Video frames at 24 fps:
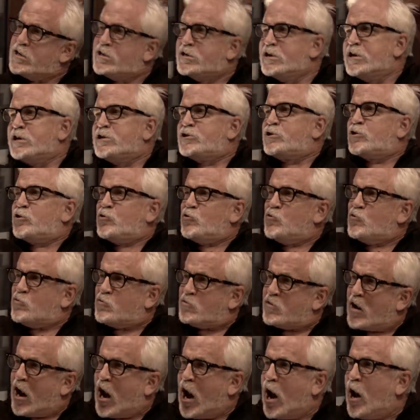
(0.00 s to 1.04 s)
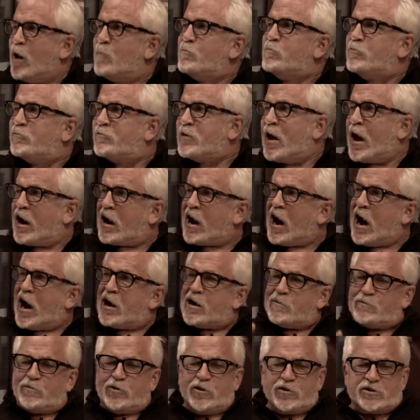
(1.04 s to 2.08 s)
detune knob that
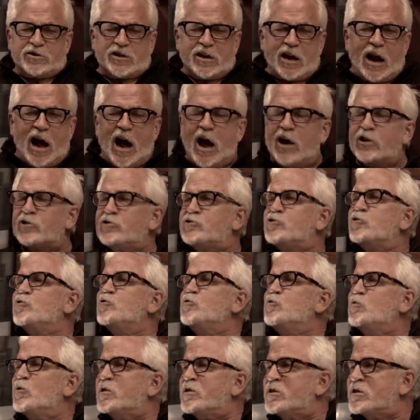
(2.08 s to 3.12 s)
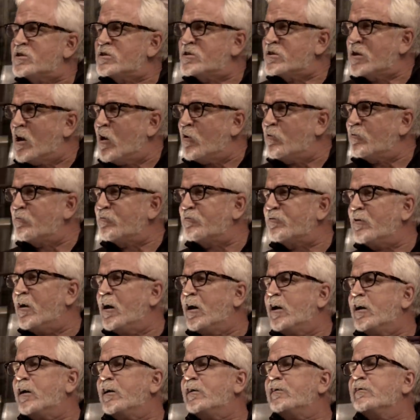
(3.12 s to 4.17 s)
kind of puts it out of tune with itself.
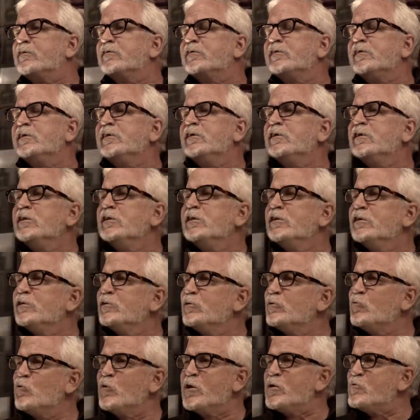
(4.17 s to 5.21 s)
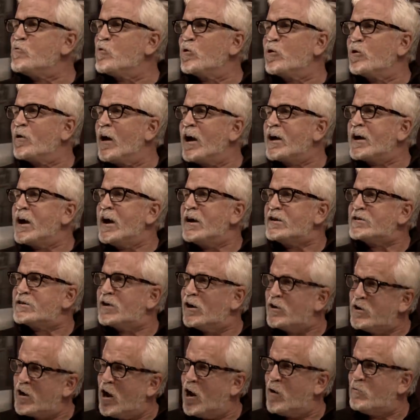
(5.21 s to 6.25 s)
Uh, we were, I can't
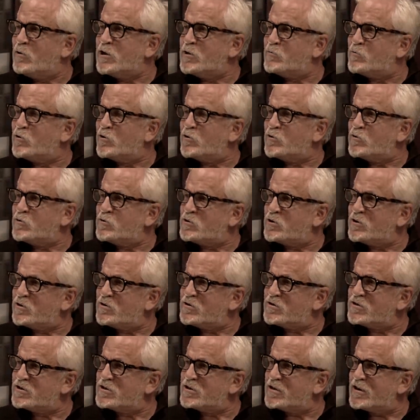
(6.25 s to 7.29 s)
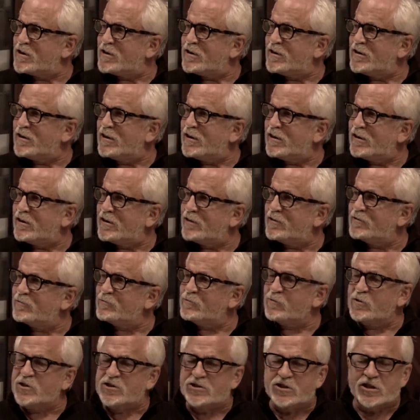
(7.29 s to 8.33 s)
tell you how many producers uh, uh,
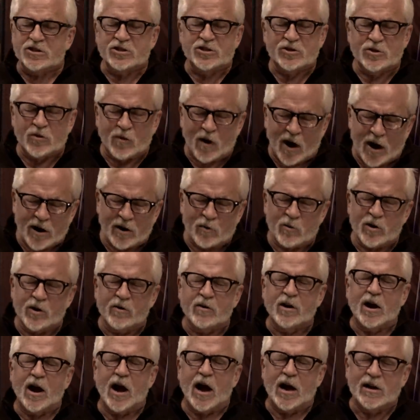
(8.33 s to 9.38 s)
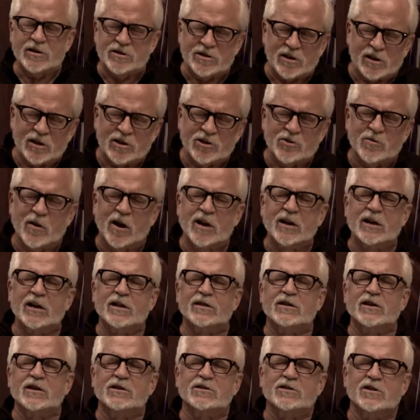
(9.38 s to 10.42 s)
were just trying, and we were constantly trying to
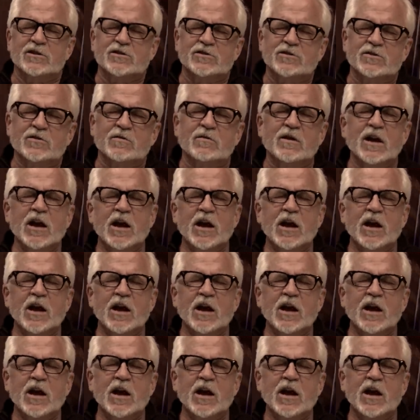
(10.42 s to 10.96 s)
get things in tune,